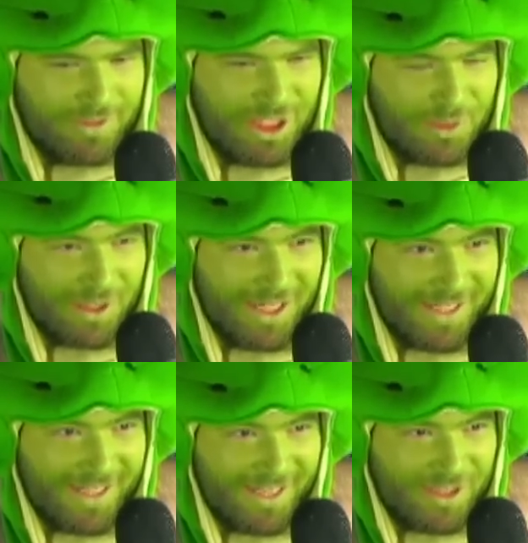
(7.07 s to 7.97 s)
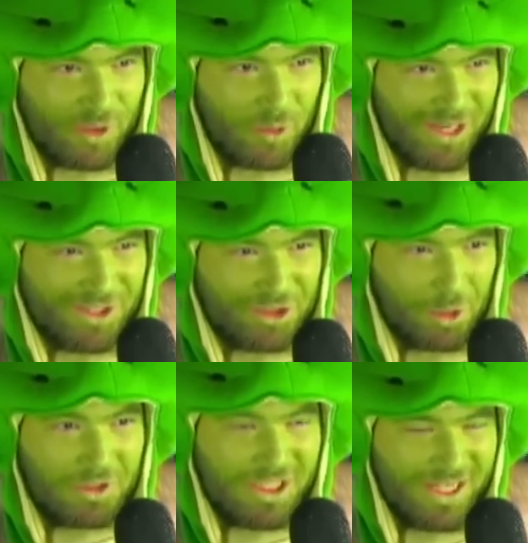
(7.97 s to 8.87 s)
of this podcast where I
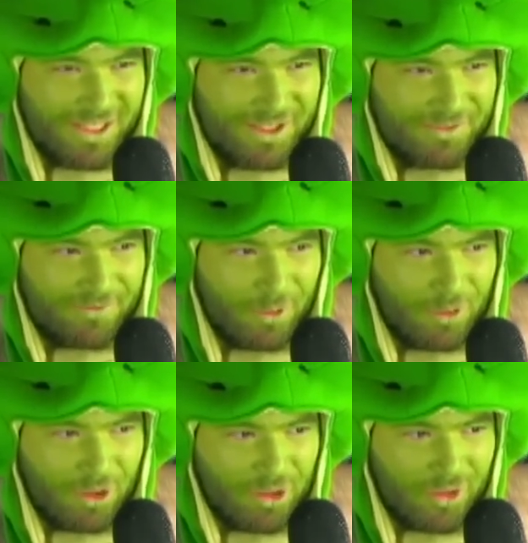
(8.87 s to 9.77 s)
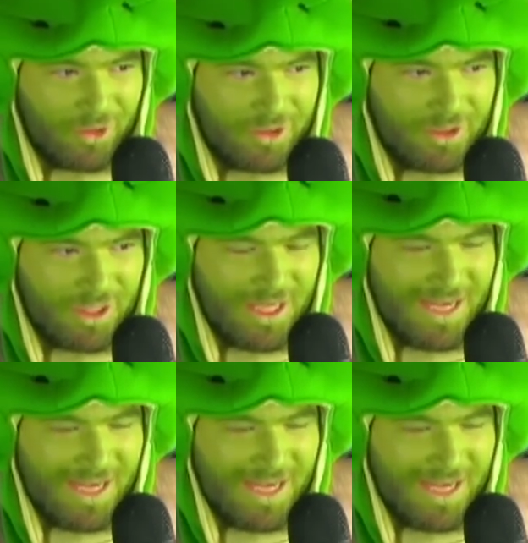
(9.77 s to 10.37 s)
don't take any phone calls